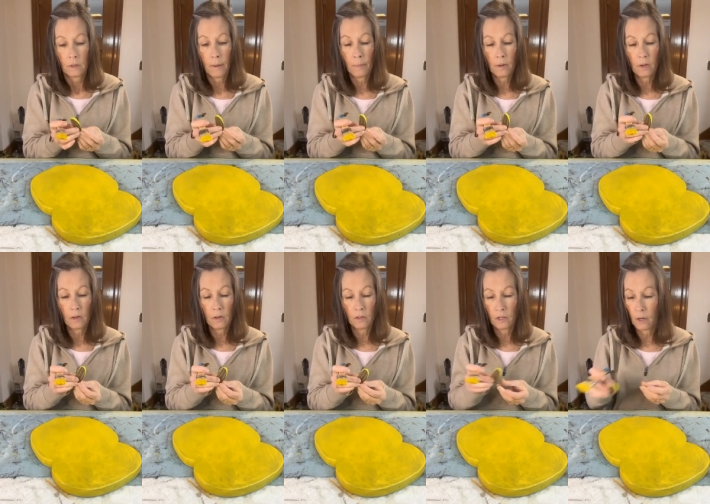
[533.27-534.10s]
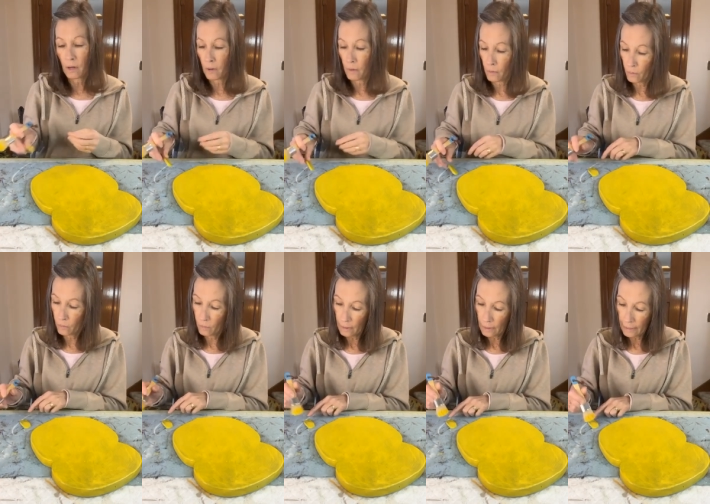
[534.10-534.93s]
a couple of years
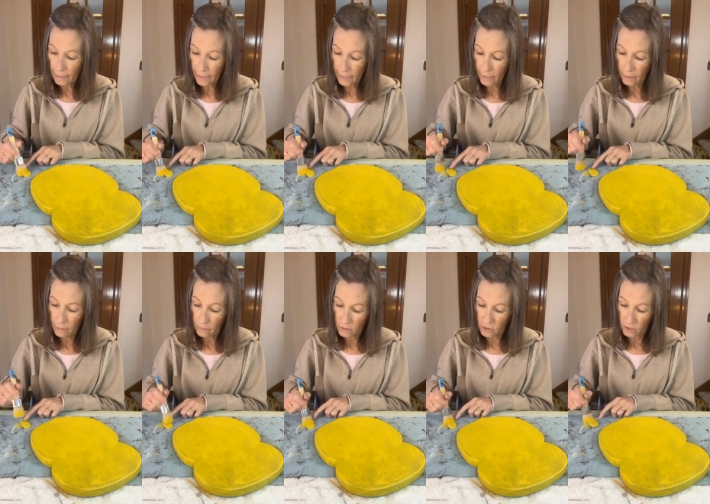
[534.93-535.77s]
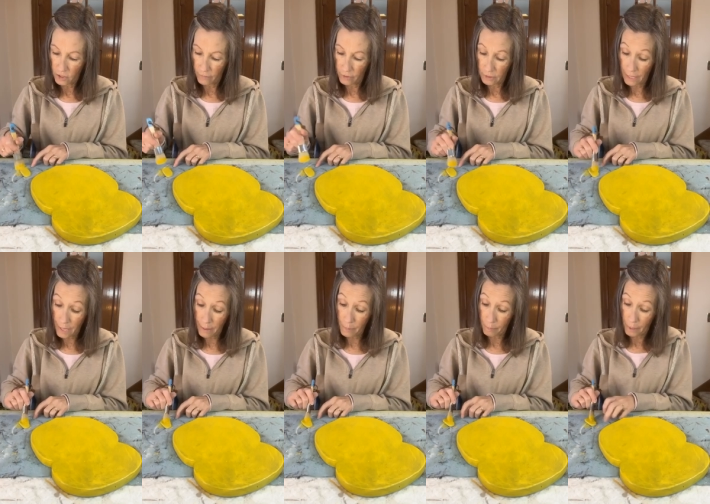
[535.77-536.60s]
ago, I discovered
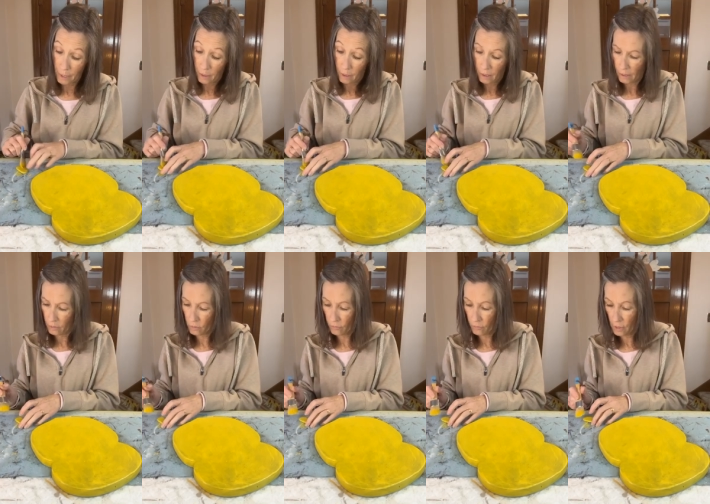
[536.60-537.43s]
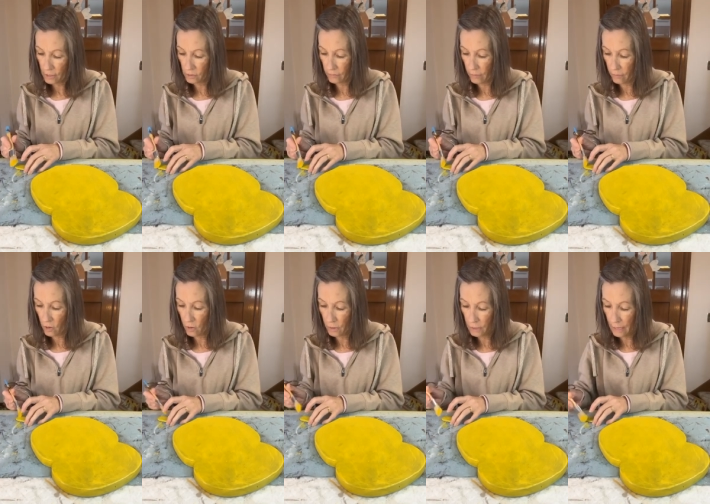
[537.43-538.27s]
diamond painting. I don't know if you guys have ever
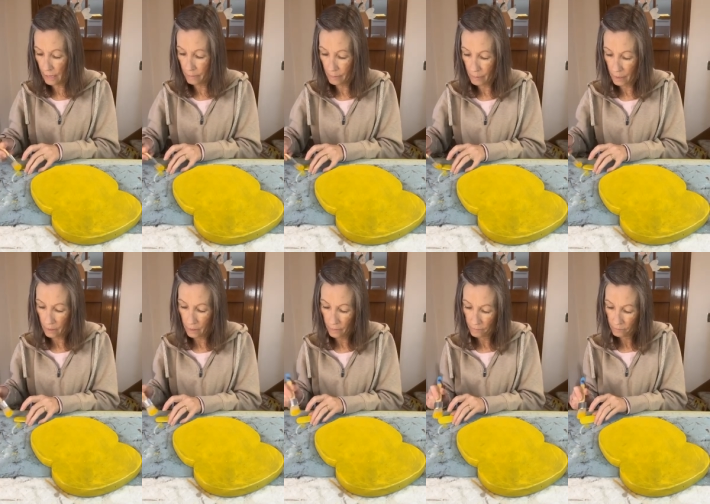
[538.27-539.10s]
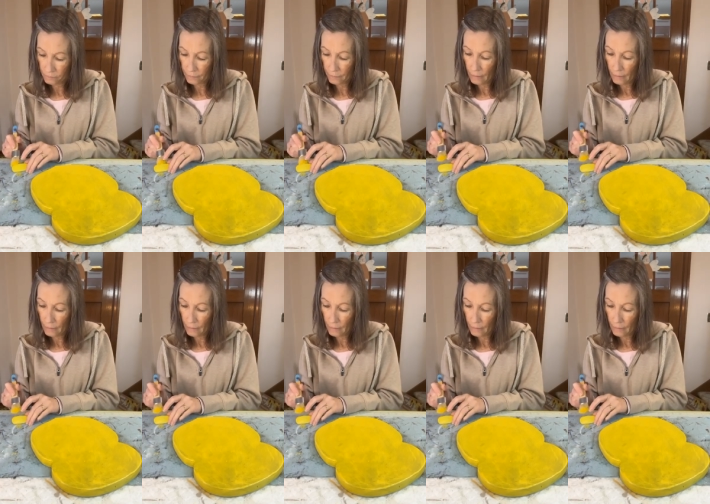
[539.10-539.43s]
heard of diamond painting.